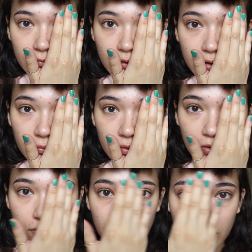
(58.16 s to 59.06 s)
These ones
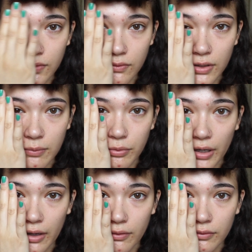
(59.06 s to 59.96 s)
are the VV Ring
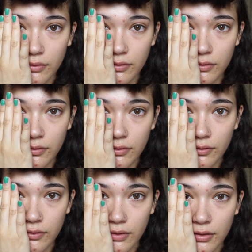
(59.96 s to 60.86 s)
Brown.
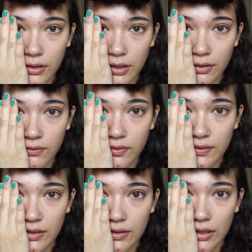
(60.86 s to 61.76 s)
So you can kind of
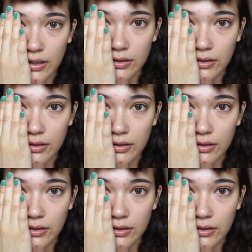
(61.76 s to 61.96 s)
see that,